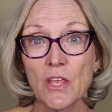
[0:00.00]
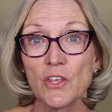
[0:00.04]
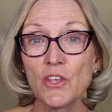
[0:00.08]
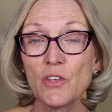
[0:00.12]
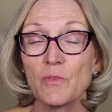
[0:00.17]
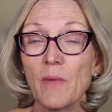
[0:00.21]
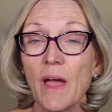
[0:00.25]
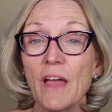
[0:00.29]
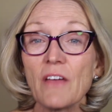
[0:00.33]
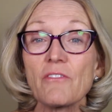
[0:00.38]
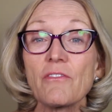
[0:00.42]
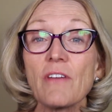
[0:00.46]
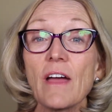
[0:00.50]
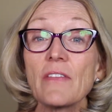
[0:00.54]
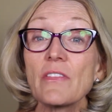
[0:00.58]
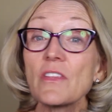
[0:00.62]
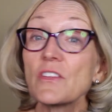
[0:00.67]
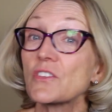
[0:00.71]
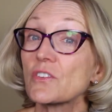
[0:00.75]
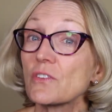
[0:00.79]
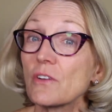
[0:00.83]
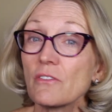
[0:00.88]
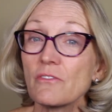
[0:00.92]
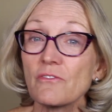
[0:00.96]
You might find
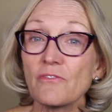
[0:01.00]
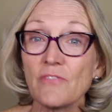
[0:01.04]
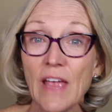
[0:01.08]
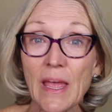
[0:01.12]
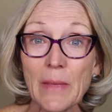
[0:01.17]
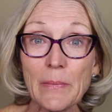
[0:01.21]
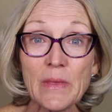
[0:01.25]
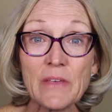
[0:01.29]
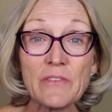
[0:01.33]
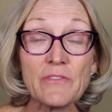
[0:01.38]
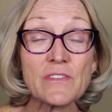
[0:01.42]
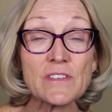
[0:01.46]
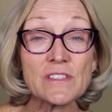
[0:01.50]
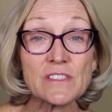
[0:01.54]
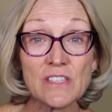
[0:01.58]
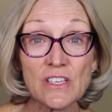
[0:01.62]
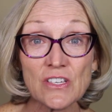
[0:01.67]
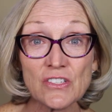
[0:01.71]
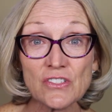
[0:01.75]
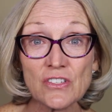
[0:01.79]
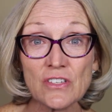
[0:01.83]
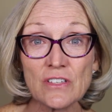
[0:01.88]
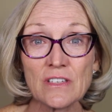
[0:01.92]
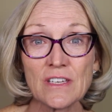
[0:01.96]
that your own family
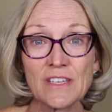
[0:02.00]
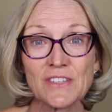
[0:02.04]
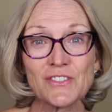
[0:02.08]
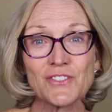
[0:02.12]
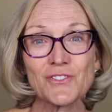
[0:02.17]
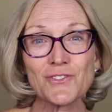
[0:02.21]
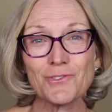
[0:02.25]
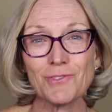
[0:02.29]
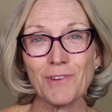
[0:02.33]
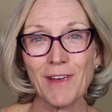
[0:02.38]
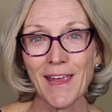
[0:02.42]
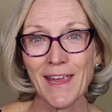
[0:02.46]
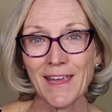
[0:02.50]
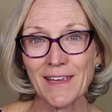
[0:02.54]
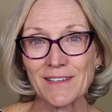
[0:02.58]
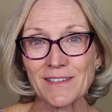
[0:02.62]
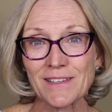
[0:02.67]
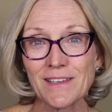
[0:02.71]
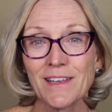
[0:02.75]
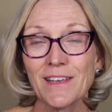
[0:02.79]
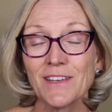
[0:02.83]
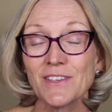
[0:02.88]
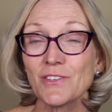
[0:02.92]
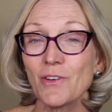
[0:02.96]
physician is
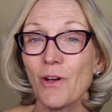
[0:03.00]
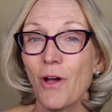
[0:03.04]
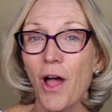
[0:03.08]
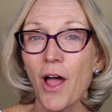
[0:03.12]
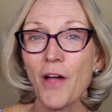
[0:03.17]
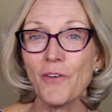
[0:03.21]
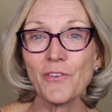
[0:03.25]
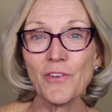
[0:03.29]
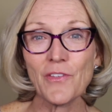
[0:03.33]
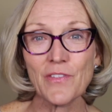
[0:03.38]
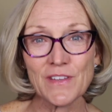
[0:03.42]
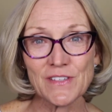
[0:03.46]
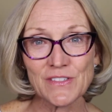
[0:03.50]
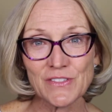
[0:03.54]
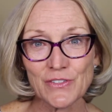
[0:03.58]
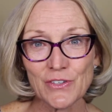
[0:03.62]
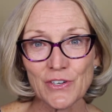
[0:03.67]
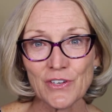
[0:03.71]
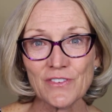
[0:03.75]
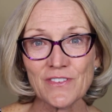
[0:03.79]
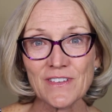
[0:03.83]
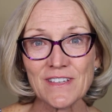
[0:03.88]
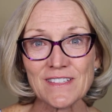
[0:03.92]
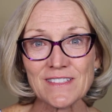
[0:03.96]
trained to offer this
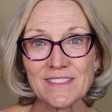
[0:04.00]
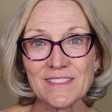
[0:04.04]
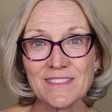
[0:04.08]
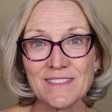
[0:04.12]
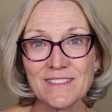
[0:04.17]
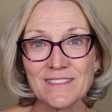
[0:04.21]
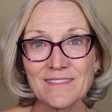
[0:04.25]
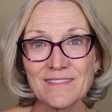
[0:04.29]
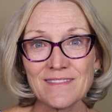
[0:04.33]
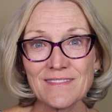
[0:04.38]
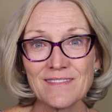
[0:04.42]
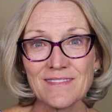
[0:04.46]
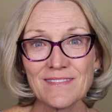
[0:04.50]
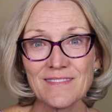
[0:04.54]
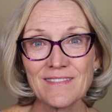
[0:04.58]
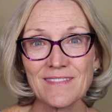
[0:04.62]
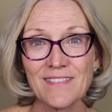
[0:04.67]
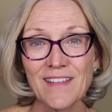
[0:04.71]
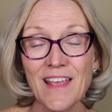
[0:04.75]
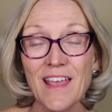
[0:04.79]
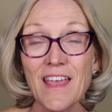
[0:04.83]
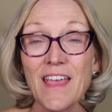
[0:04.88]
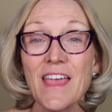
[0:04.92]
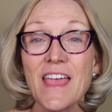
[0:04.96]
service.
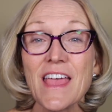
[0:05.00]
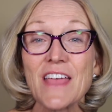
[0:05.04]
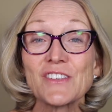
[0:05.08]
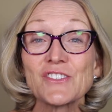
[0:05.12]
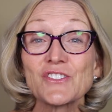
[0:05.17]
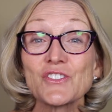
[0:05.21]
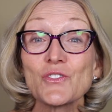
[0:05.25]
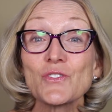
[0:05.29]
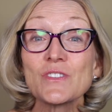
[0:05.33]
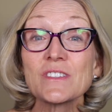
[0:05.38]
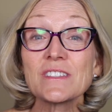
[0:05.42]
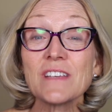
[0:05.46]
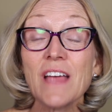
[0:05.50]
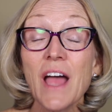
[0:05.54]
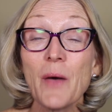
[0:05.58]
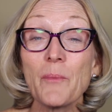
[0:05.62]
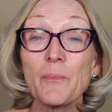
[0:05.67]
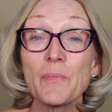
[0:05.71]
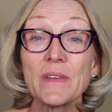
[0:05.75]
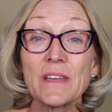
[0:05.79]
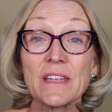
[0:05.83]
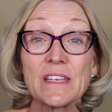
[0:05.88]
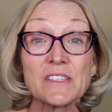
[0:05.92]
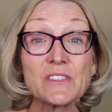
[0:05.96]
Insurance
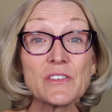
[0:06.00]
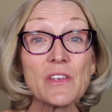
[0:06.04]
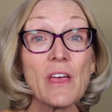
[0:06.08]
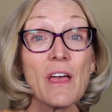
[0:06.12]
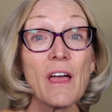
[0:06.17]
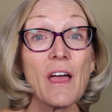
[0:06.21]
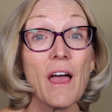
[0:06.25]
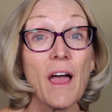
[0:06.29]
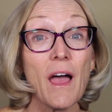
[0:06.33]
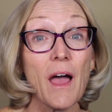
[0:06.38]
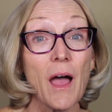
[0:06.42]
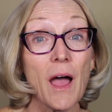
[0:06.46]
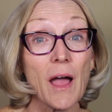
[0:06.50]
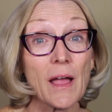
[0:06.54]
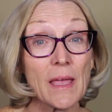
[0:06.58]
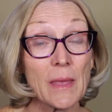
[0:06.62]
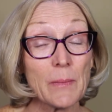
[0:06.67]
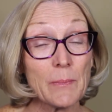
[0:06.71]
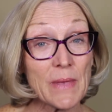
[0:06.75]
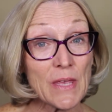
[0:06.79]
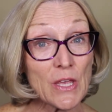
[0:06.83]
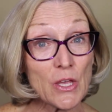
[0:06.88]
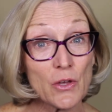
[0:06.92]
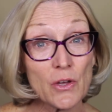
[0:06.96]
companies can
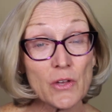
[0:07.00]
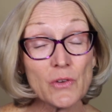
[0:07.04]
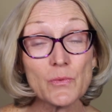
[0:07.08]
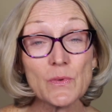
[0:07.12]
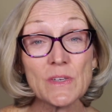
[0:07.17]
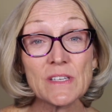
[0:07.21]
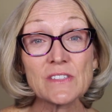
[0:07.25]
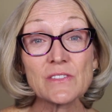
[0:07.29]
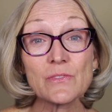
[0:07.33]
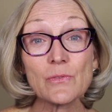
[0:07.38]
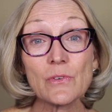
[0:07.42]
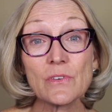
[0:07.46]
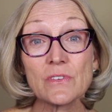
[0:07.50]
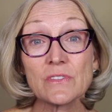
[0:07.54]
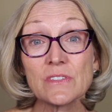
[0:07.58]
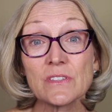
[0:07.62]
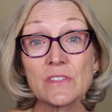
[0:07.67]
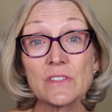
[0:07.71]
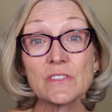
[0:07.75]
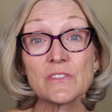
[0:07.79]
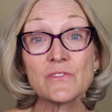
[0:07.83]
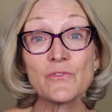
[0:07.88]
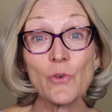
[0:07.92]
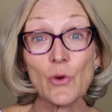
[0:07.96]
be good
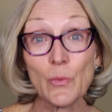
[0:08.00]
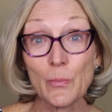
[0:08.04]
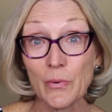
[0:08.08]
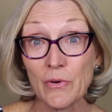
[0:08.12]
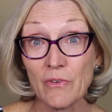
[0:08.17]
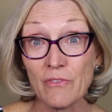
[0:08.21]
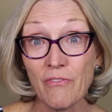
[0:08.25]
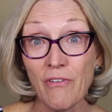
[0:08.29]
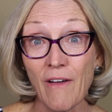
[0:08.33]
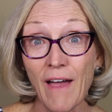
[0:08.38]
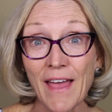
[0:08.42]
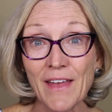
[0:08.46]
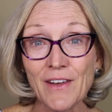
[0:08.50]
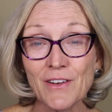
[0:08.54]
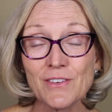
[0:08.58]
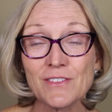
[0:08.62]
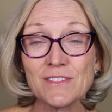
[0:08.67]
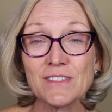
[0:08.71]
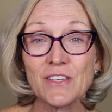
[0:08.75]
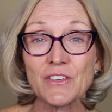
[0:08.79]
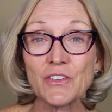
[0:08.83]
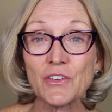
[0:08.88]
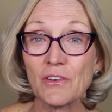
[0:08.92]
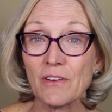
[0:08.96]
resources for
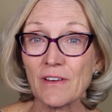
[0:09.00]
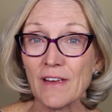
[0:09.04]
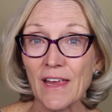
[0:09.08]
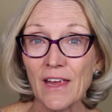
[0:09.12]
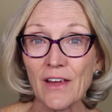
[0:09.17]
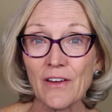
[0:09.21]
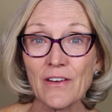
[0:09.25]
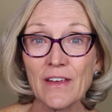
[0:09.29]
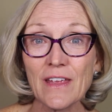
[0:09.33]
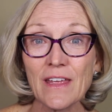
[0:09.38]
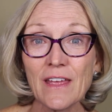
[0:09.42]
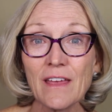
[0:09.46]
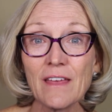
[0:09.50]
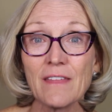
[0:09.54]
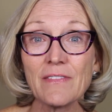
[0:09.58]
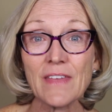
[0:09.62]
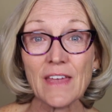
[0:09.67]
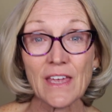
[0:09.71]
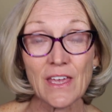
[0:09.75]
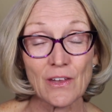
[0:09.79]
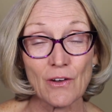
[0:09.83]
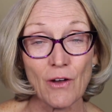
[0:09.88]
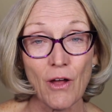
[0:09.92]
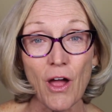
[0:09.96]
providers in your area
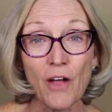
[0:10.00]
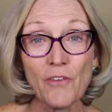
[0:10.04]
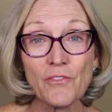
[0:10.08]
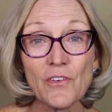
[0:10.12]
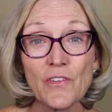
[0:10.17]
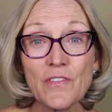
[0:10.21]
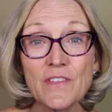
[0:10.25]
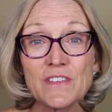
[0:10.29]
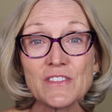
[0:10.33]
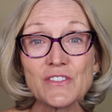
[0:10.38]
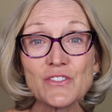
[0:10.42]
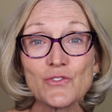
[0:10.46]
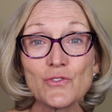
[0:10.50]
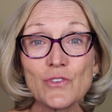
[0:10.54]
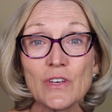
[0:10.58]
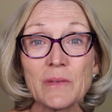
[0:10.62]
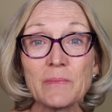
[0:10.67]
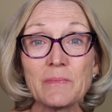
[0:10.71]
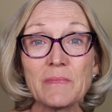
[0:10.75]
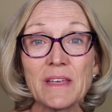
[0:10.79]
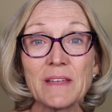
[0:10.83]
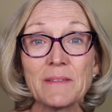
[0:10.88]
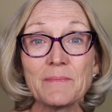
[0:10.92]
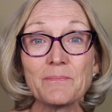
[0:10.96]
that can offer this
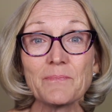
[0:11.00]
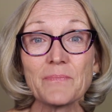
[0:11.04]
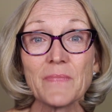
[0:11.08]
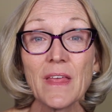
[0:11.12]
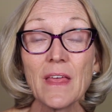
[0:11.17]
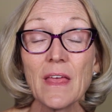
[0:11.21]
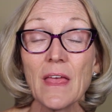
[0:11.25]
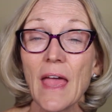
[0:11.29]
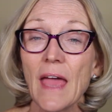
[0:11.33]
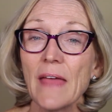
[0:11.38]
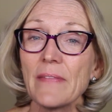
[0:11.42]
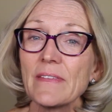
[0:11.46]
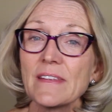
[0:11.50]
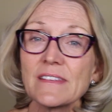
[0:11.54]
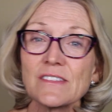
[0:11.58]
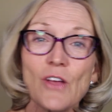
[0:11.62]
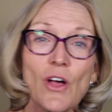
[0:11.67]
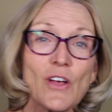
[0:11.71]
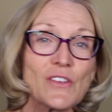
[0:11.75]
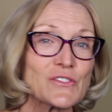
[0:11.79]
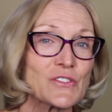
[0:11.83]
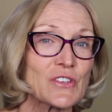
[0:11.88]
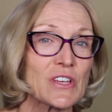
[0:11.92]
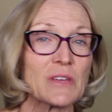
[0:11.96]
treatment, and this
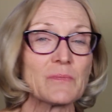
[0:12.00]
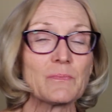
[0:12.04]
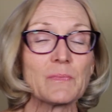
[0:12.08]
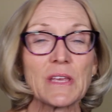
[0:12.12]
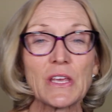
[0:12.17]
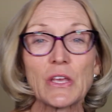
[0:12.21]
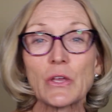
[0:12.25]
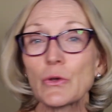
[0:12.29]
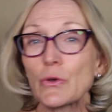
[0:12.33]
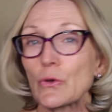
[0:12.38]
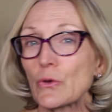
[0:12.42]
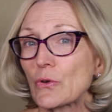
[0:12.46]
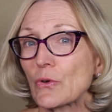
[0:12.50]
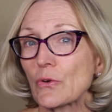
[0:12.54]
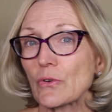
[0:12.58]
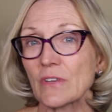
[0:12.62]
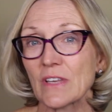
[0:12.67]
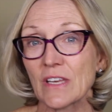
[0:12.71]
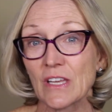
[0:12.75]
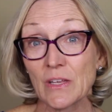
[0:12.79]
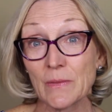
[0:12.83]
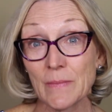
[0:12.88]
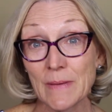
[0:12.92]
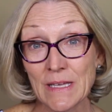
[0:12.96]
also can be Googled
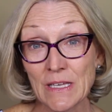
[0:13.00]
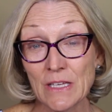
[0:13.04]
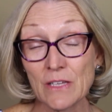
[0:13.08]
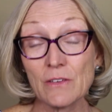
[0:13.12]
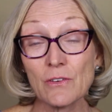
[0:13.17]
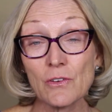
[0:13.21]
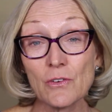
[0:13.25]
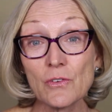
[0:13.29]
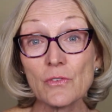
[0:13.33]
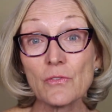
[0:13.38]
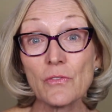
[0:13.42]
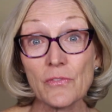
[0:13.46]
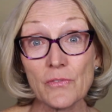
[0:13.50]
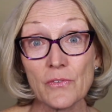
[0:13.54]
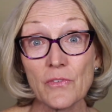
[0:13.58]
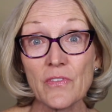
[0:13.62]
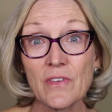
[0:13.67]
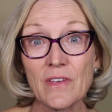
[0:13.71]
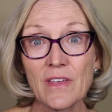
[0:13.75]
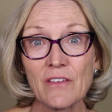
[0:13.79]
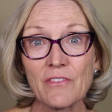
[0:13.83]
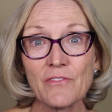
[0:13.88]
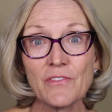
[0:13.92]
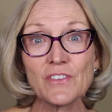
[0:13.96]
and can be Googled through
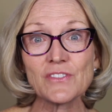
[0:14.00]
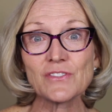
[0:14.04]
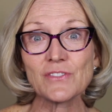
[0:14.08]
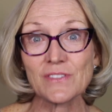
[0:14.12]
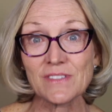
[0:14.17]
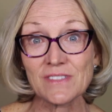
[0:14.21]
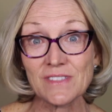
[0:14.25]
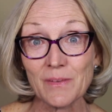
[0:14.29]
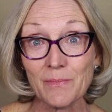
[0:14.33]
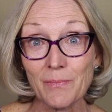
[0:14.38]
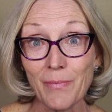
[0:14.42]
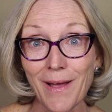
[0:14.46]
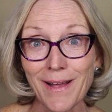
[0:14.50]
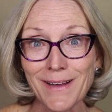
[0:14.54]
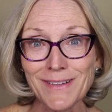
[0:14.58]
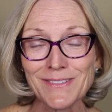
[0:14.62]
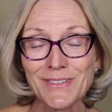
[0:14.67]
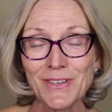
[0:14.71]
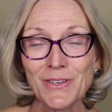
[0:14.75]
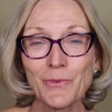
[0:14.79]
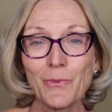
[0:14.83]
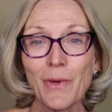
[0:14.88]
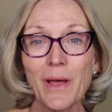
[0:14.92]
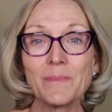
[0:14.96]
the official
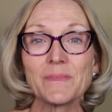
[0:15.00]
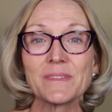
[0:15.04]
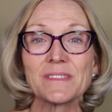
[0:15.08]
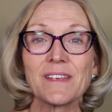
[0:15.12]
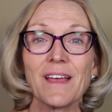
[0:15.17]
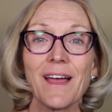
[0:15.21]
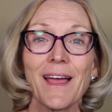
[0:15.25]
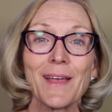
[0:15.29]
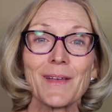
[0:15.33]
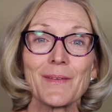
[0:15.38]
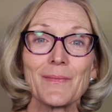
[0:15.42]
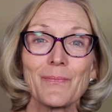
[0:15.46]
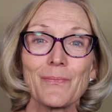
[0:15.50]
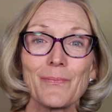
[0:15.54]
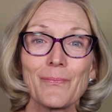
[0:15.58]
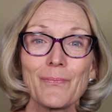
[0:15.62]
Suboxone website.